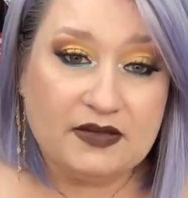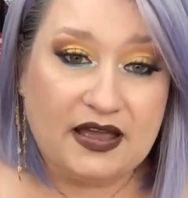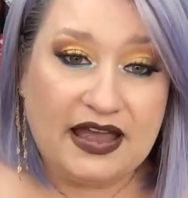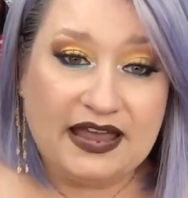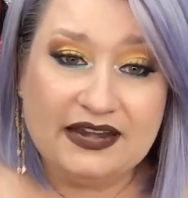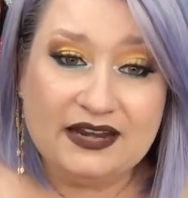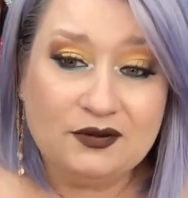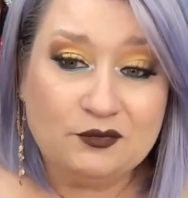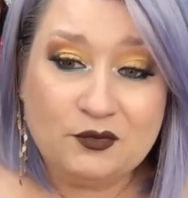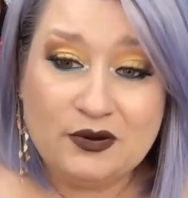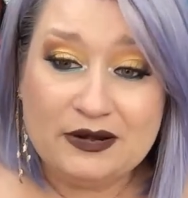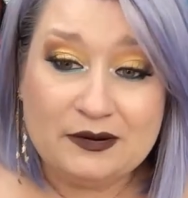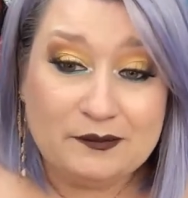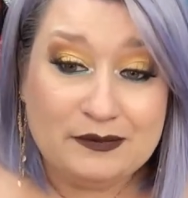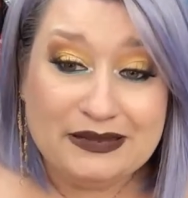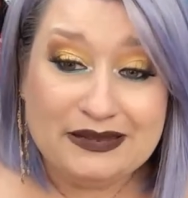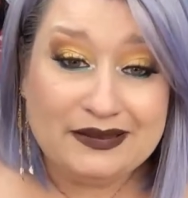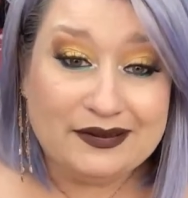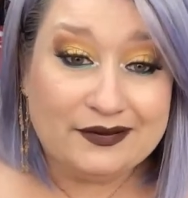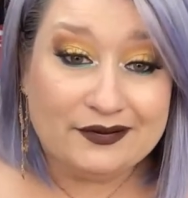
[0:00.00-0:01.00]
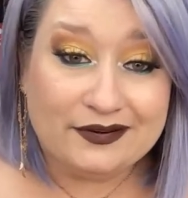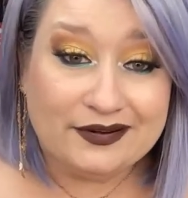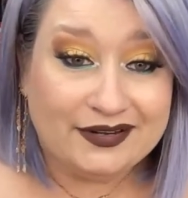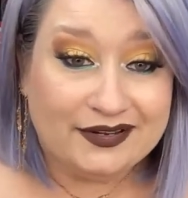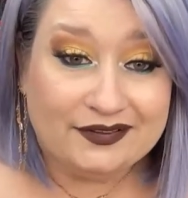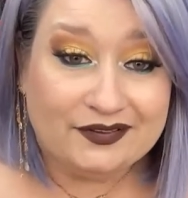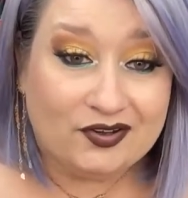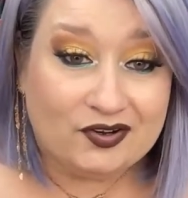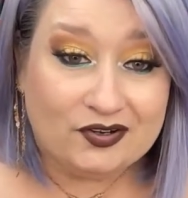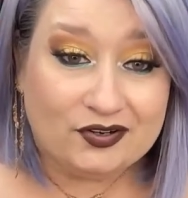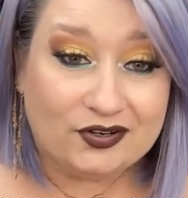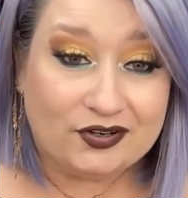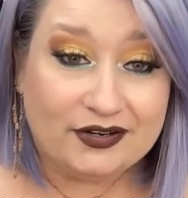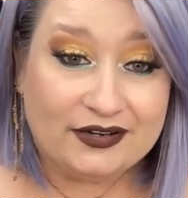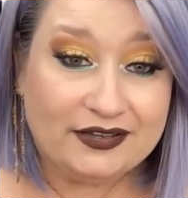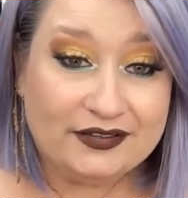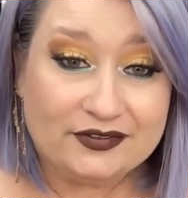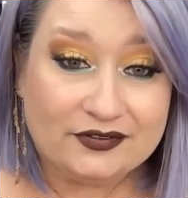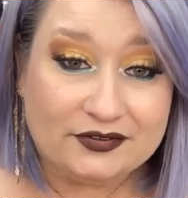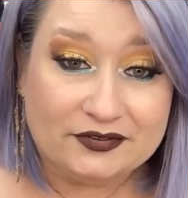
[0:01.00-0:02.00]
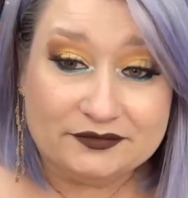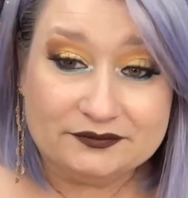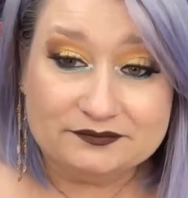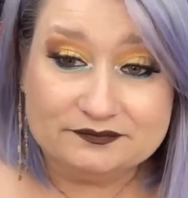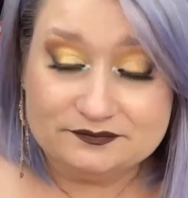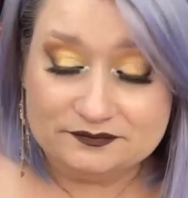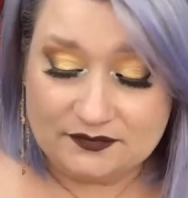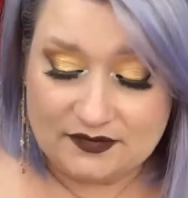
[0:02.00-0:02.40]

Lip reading: I didn't want to be here any longer either.